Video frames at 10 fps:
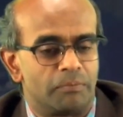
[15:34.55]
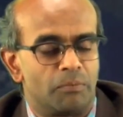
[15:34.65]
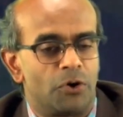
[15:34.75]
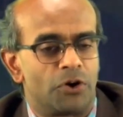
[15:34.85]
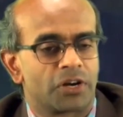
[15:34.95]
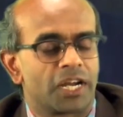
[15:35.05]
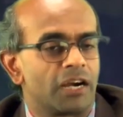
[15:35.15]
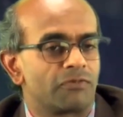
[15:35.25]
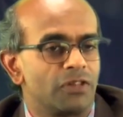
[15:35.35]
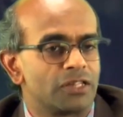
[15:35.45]
more
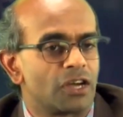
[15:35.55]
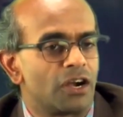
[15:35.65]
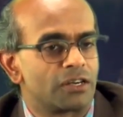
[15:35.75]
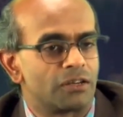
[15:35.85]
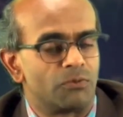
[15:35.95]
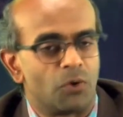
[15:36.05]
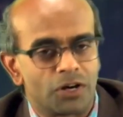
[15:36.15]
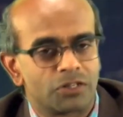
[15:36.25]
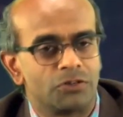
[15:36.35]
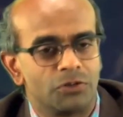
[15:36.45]
careful thought on
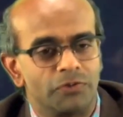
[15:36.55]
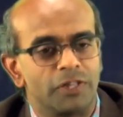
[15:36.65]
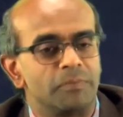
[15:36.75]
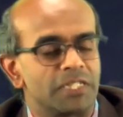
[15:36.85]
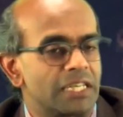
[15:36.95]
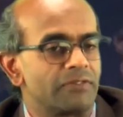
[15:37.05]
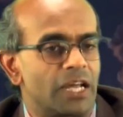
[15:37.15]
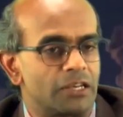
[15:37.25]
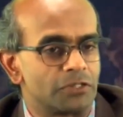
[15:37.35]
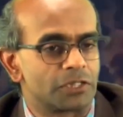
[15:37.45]
what to do with missing
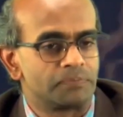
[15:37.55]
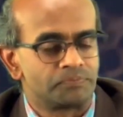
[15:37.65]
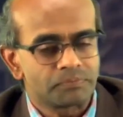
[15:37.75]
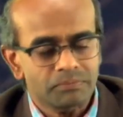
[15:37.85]
values.